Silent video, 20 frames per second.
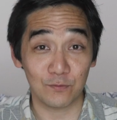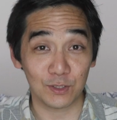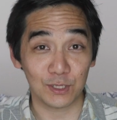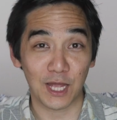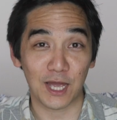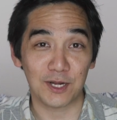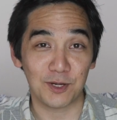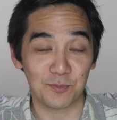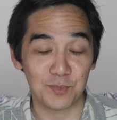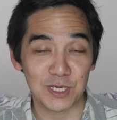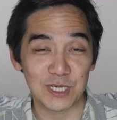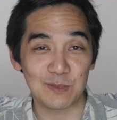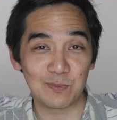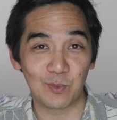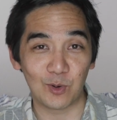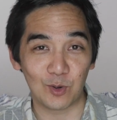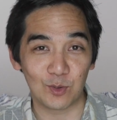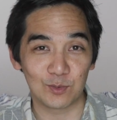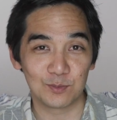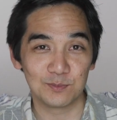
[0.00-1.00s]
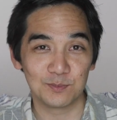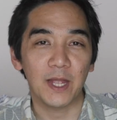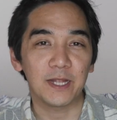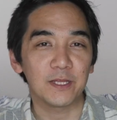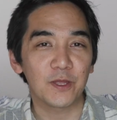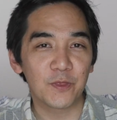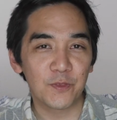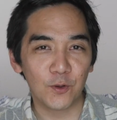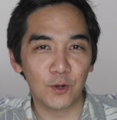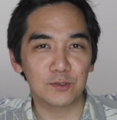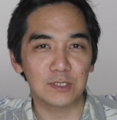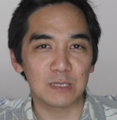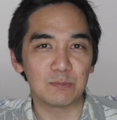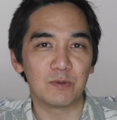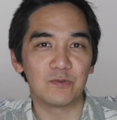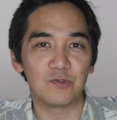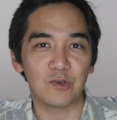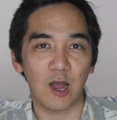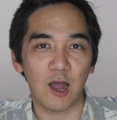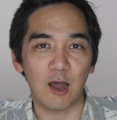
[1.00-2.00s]
of a lot of people. And the third
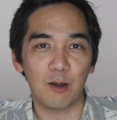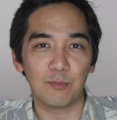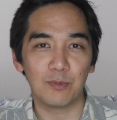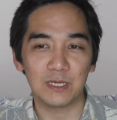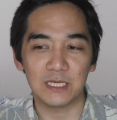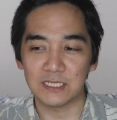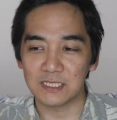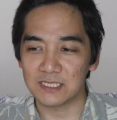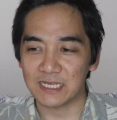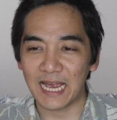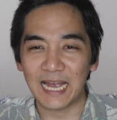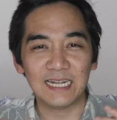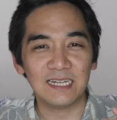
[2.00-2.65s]
type of job is